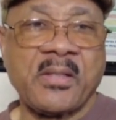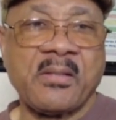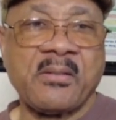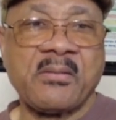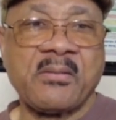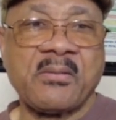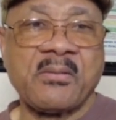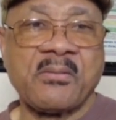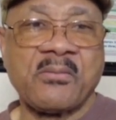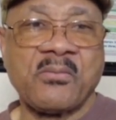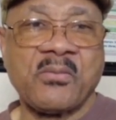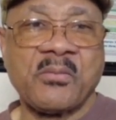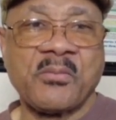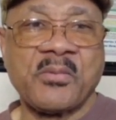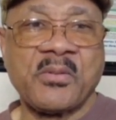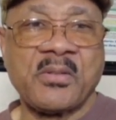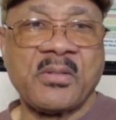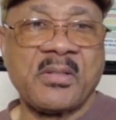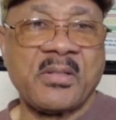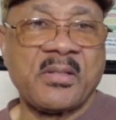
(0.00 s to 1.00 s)
You know,
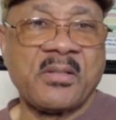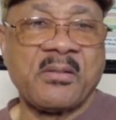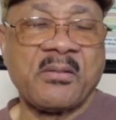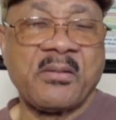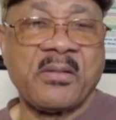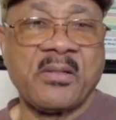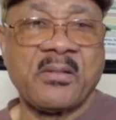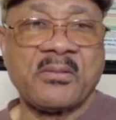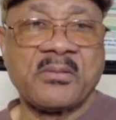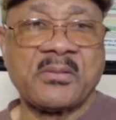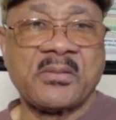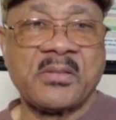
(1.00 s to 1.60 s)
women get their nails